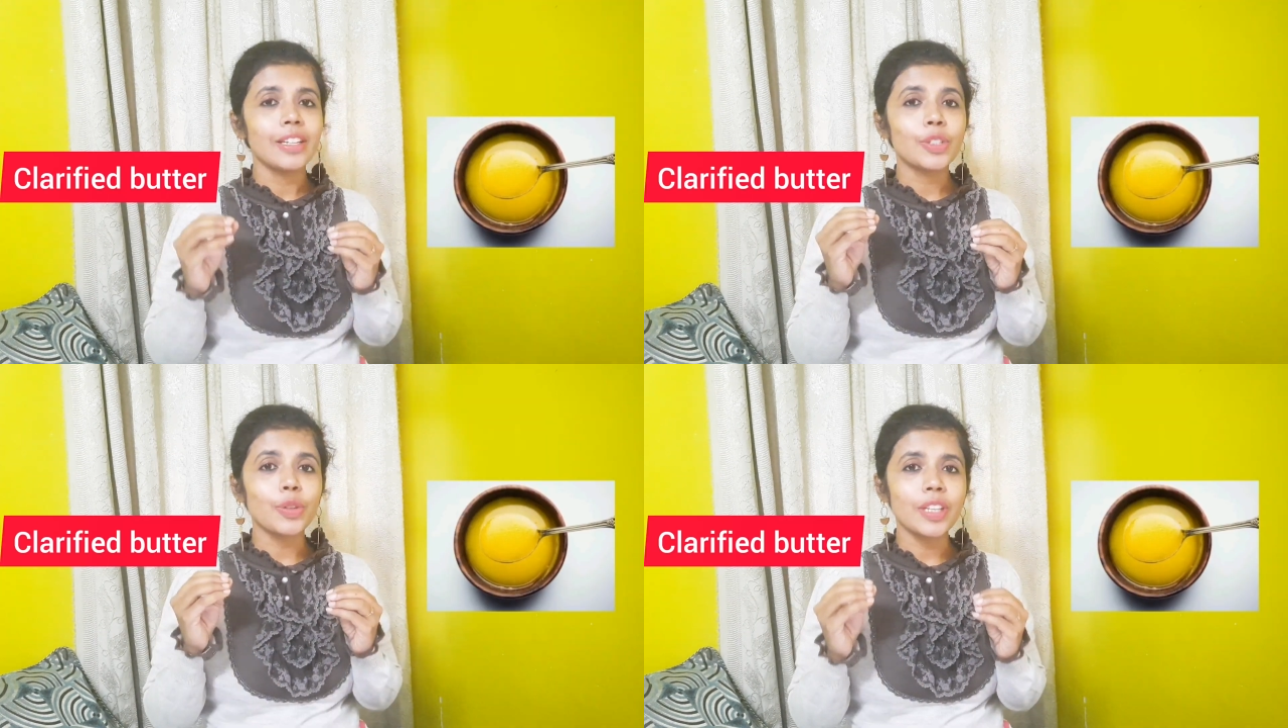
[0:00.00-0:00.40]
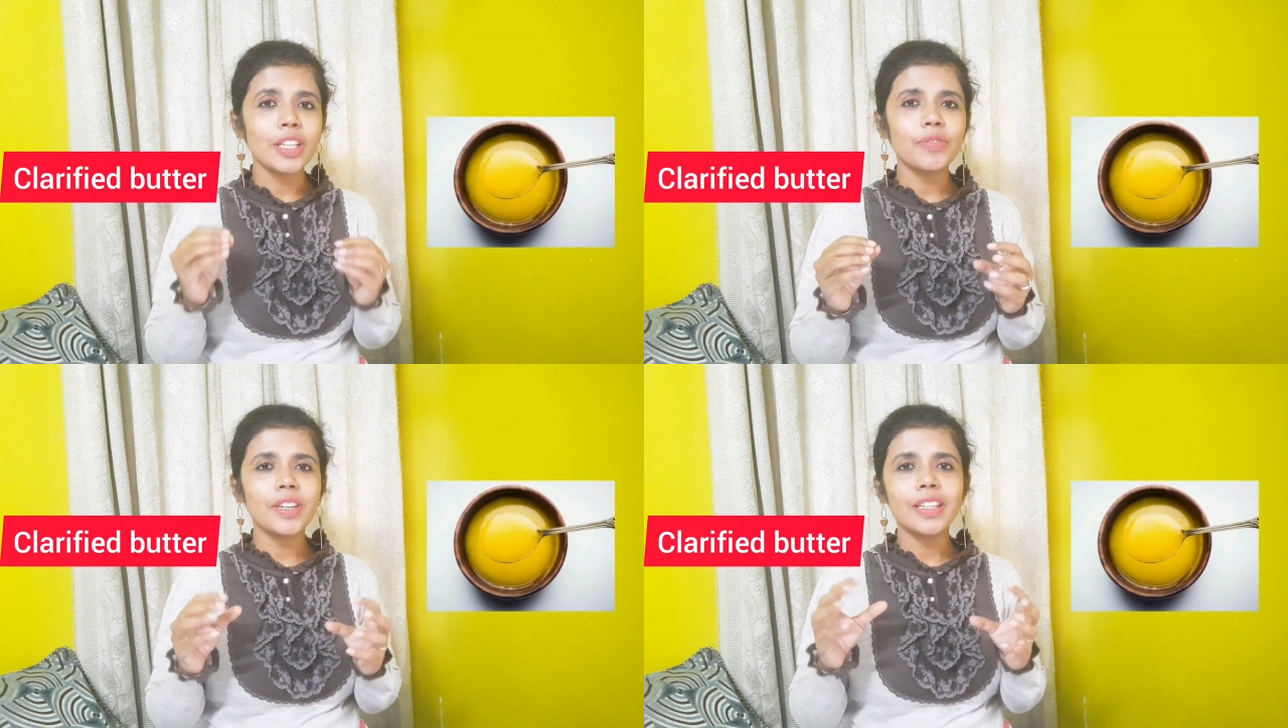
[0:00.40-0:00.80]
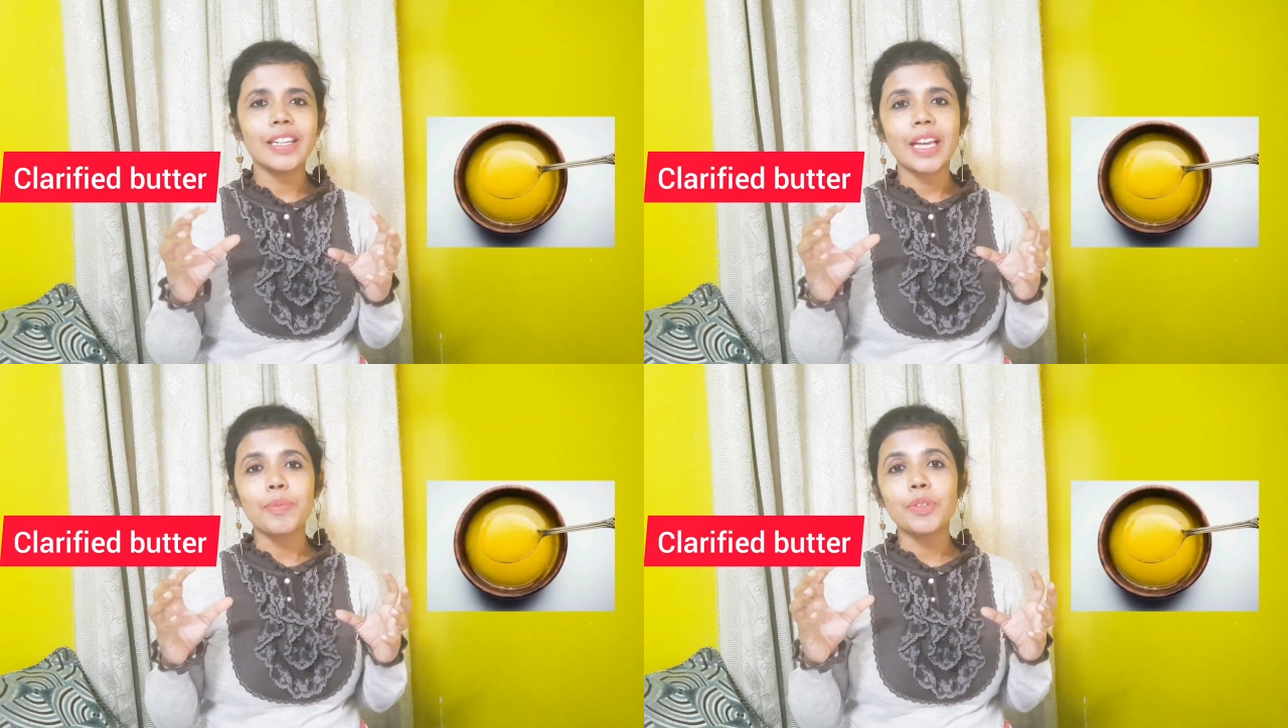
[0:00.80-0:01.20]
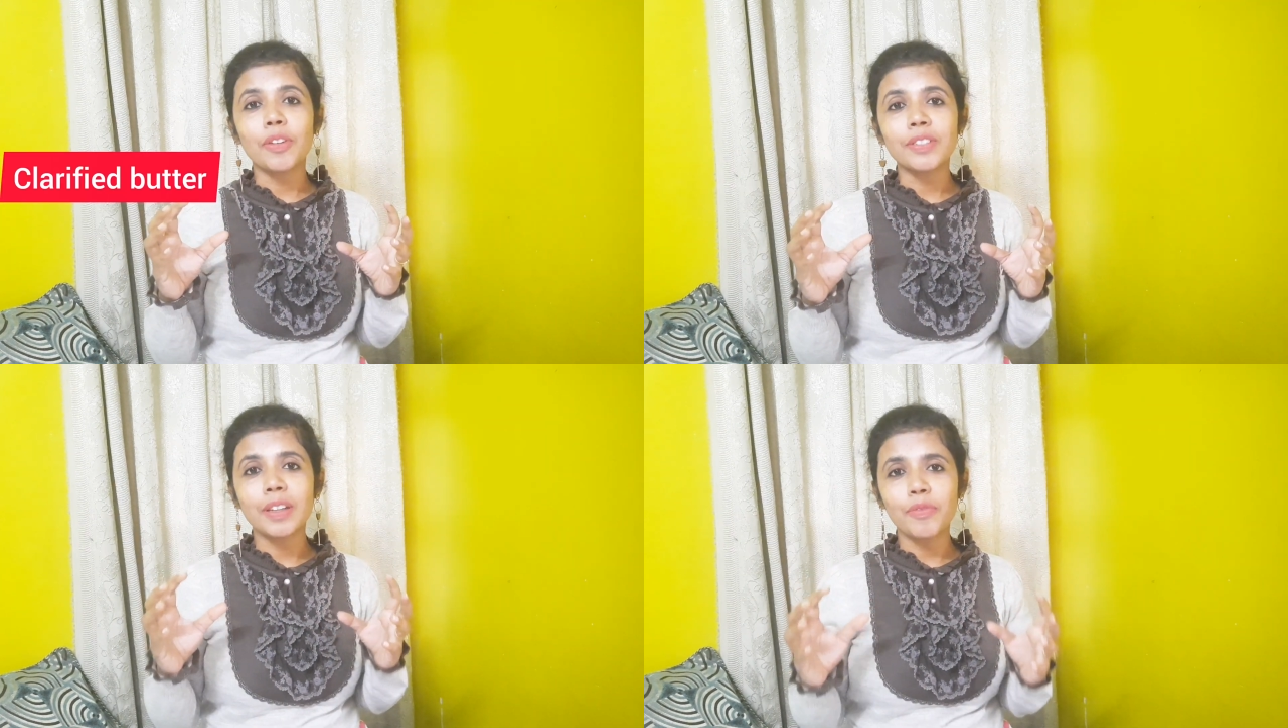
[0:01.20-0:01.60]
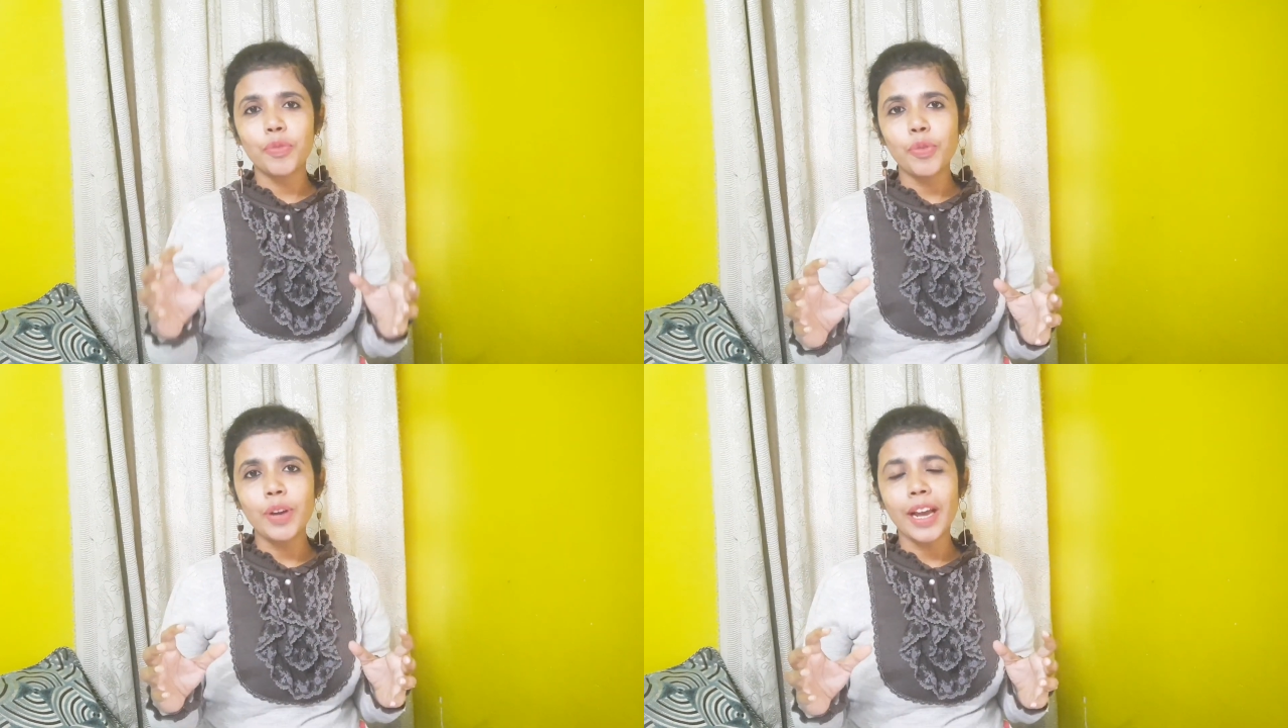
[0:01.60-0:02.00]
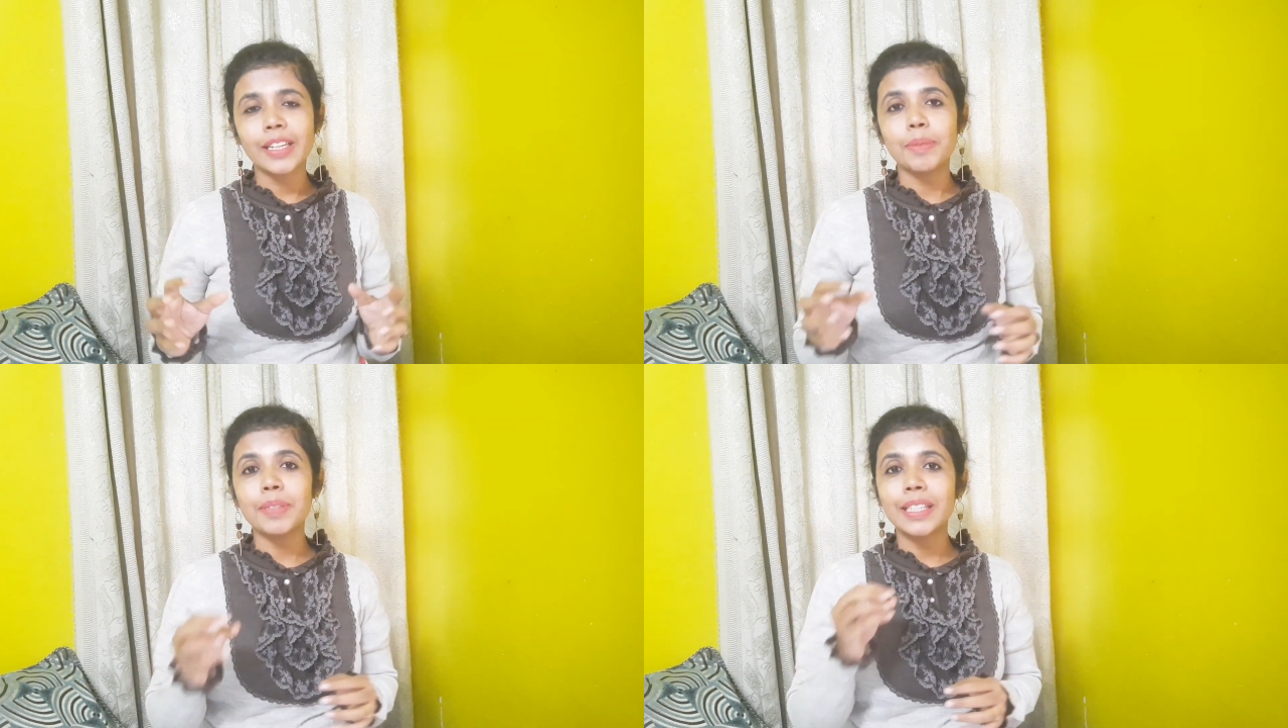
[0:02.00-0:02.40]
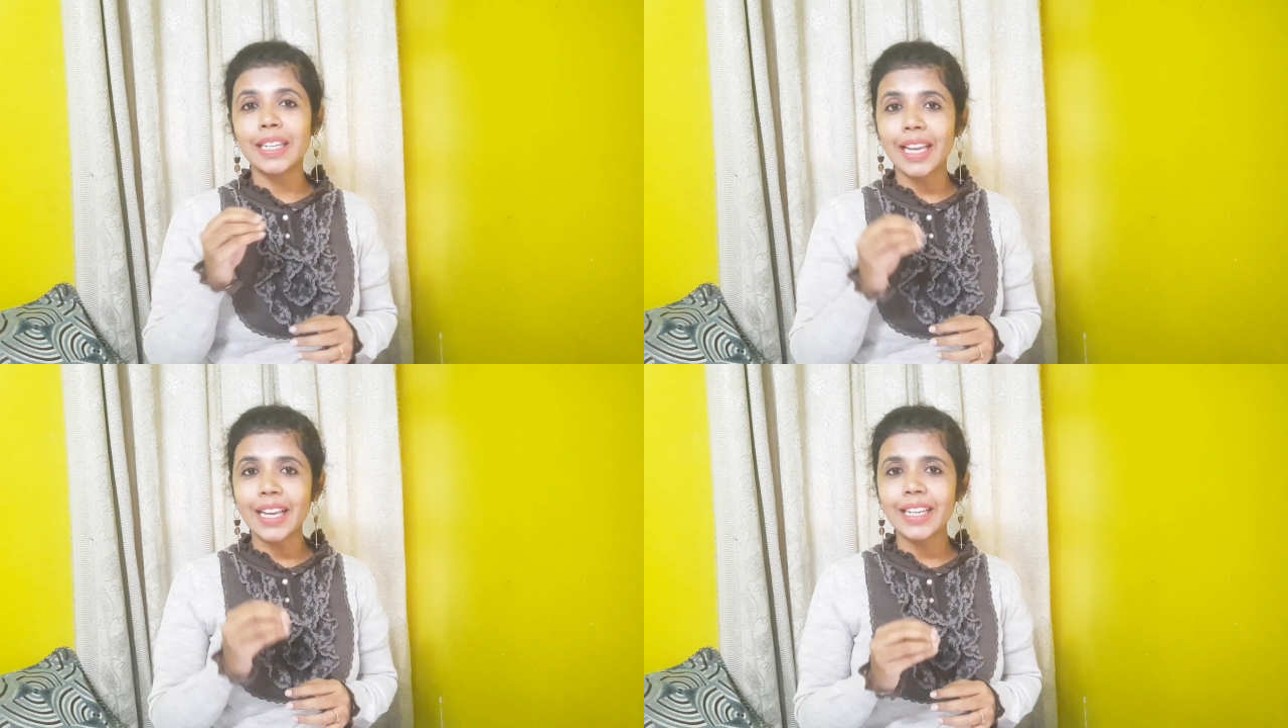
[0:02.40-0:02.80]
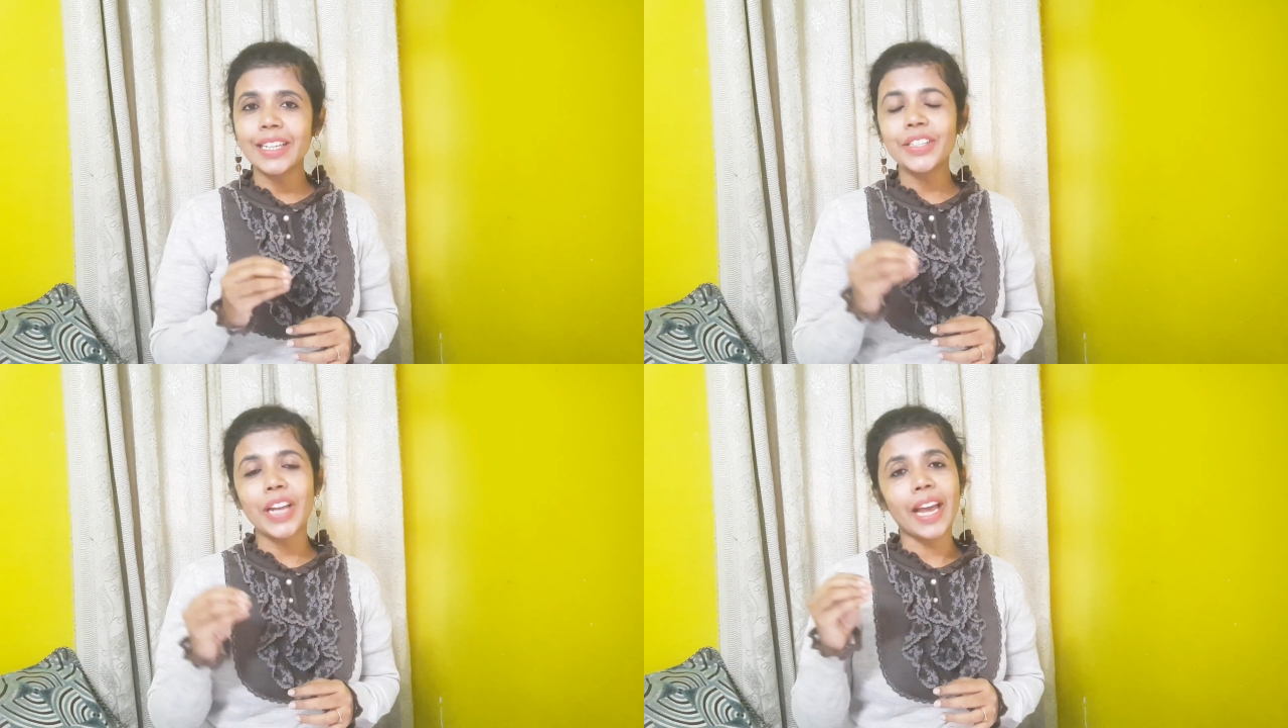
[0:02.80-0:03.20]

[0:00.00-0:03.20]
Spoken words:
So these were the names of some food items in English